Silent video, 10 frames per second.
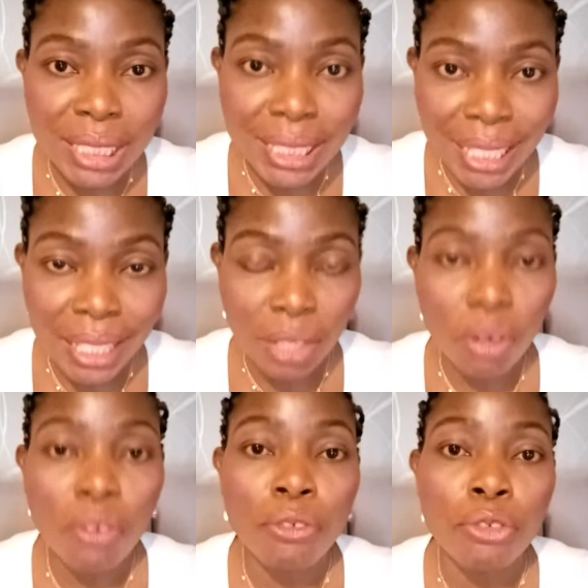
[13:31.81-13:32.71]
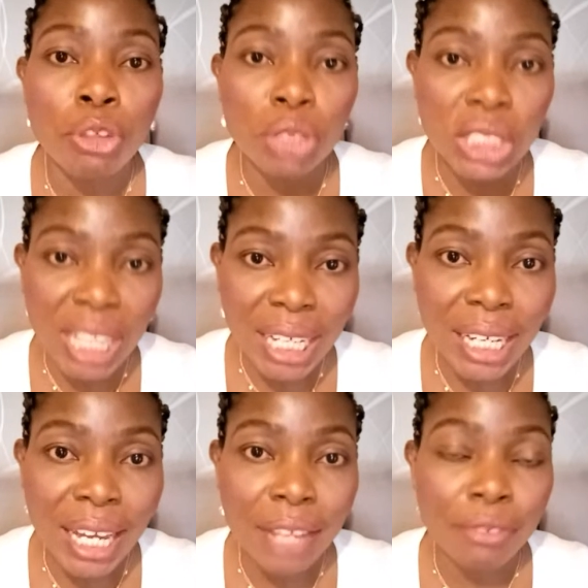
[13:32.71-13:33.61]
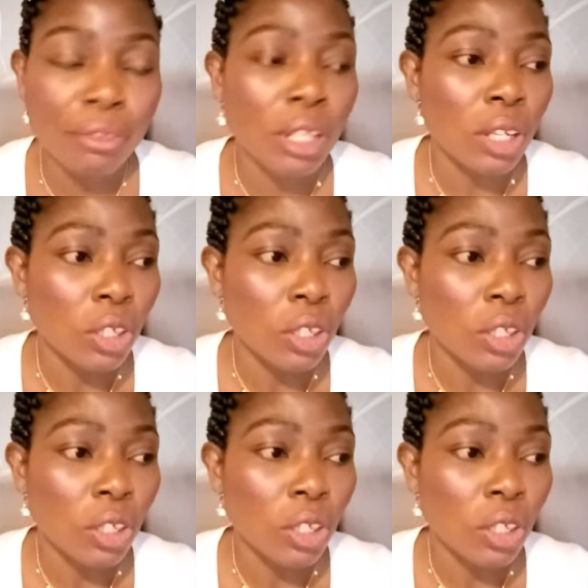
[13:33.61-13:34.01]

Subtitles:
day of your child life,